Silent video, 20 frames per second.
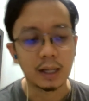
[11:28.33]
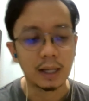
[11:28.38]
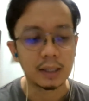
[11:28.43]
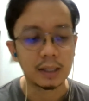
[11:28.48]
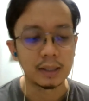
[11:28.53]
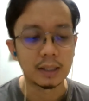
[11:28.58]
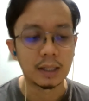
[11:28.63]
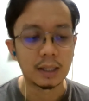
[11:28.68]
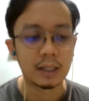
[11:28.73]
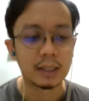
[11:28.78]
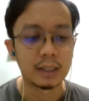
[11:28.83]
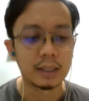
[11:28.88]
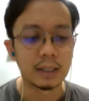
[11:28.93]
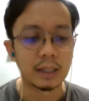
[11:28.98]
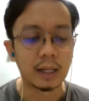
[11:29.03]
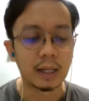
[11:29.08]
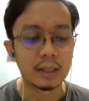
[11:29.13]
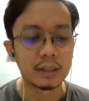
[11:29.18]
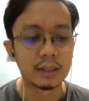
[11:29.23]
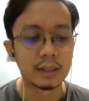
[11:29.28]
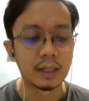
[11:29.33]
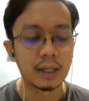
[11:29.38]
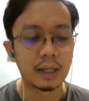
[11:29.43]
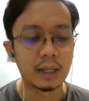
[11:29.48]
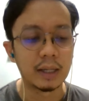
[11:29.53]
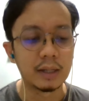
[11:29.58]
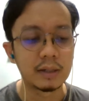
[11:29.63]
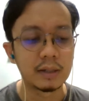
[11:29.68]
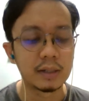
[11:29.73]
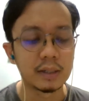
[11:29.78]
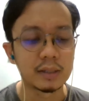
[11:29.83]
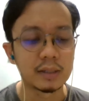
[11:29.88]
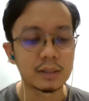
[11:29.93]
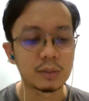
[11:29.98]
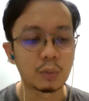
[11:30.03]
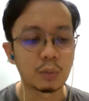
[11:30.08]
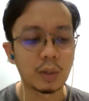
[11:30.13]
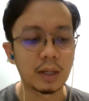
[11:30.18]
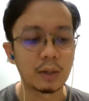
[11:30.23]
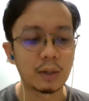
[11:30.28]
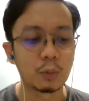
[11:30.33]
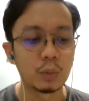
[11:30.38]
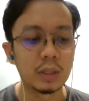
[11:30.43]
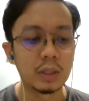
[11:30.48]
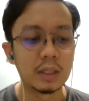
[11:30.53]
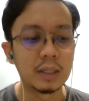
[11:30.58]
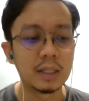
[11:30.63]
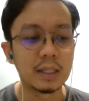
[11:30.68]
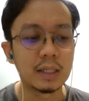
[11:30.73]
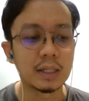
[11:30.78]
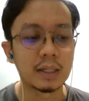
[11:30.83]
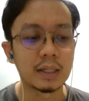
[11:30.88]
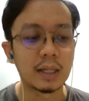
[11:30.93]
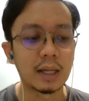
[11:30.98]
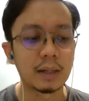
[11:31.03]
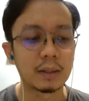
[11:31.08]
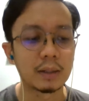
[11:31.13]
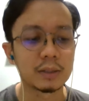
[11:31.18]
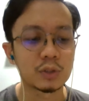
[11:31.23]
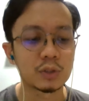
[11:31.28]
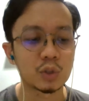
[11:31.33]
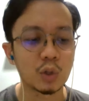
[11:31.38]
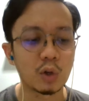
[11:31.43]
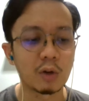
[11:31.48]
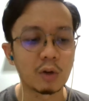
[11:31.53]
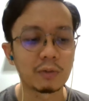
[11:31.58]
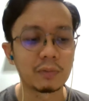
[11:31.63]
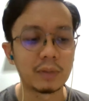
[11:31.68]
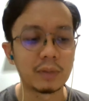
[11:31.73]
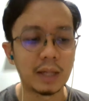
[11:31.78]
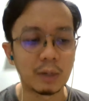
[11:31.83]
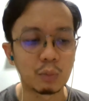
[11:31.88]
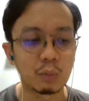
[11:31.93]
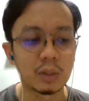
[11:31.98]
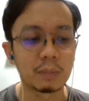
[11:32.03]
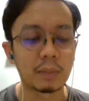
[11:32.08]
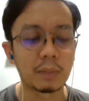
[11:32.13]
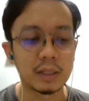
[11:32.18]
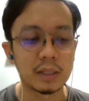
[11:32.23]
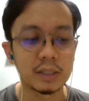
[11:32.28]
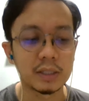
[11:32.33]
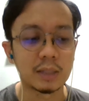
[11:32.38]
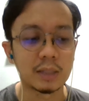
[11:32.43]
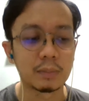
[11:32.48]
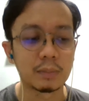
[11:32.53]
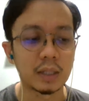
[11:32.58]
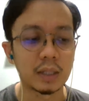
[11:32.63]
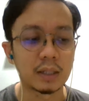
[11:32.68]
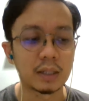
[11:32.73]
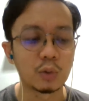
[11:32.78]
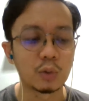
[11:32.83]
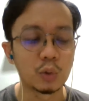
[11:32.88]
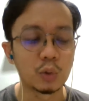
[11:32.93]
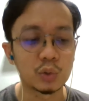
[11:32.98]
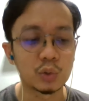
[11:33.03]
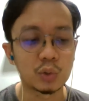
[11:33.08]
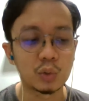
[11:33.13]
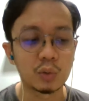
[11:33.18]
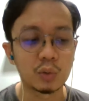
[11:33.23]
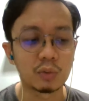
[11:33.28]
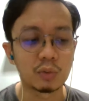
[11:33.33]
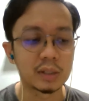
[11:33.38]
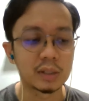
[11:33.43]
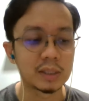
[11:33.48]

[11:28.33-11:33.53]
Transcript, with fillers: Kelantan and other areas where we need that sort of network partnership that goes through,